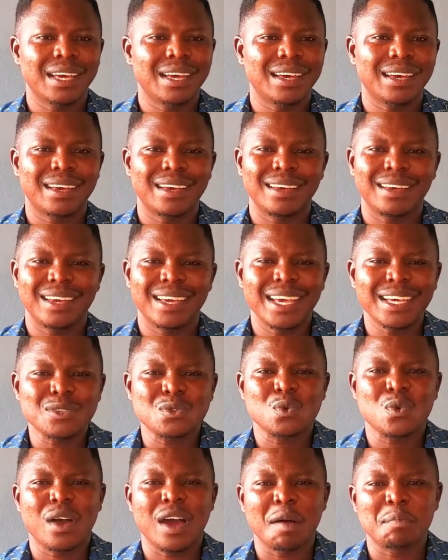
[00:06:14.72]

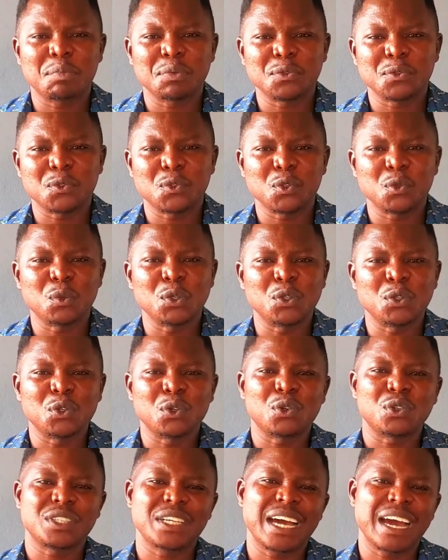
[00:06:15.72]
Guess what happens to you when you
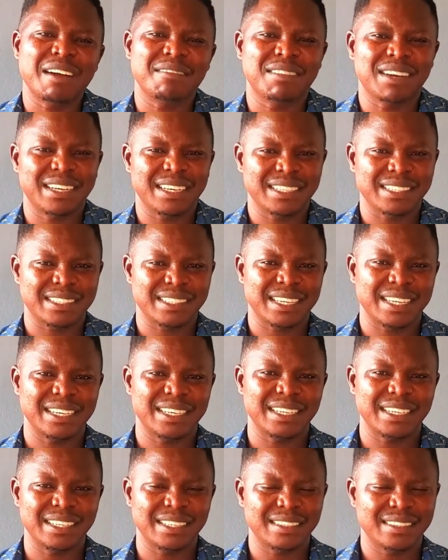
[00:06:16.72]
don't have
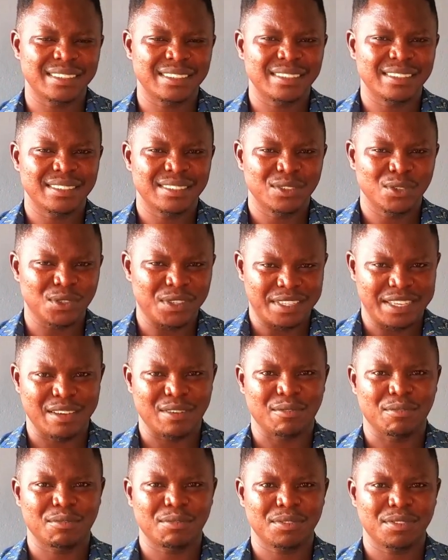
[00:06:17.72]
understanding
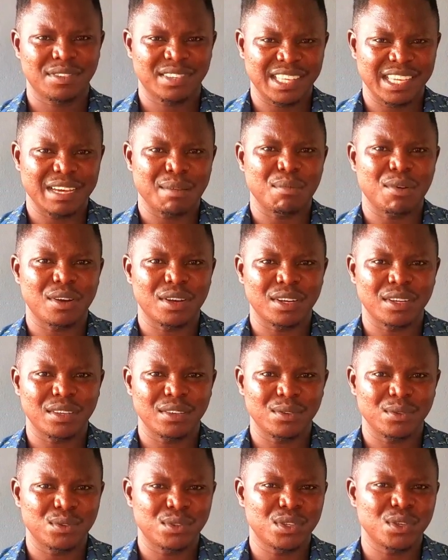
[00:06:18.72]
yourself? Think about it.
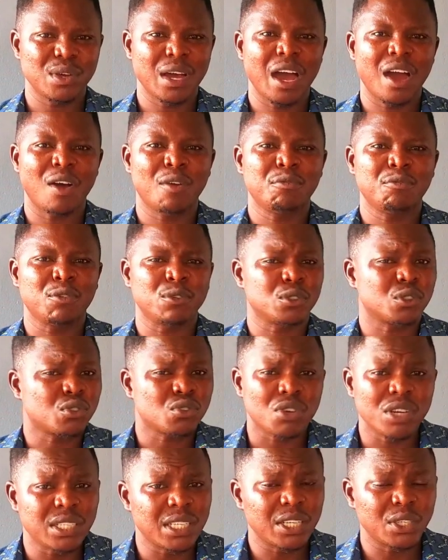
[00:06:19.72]
You see how
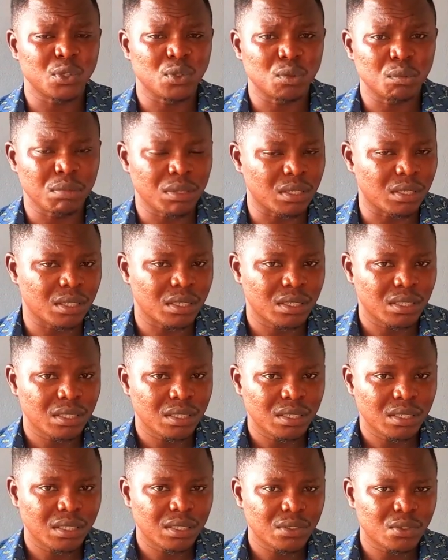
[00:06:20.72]
frustrated you'll be.
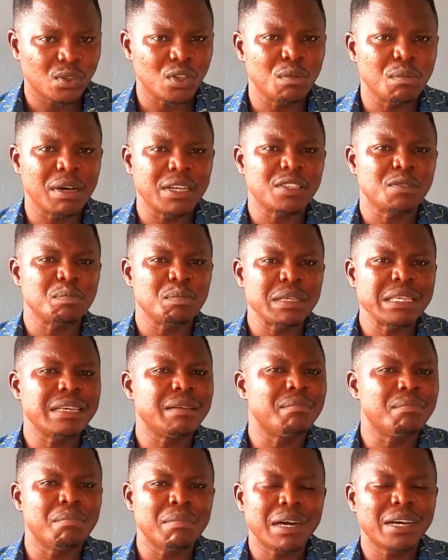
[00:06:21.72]
So you must be
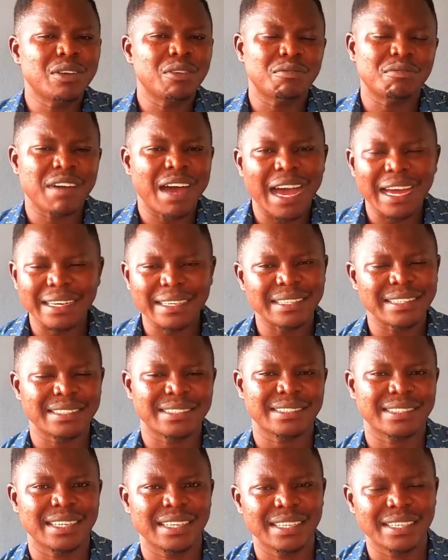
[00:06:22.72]
a man of
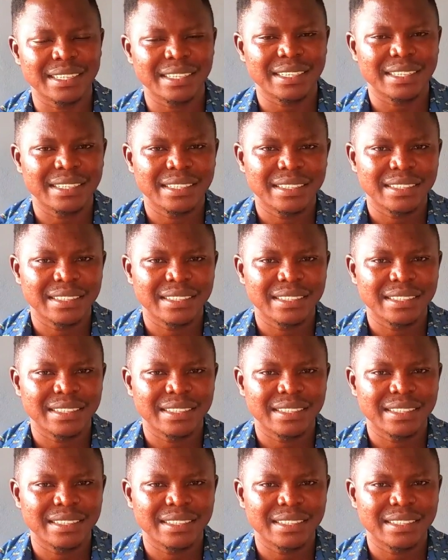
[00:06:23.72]
understanding.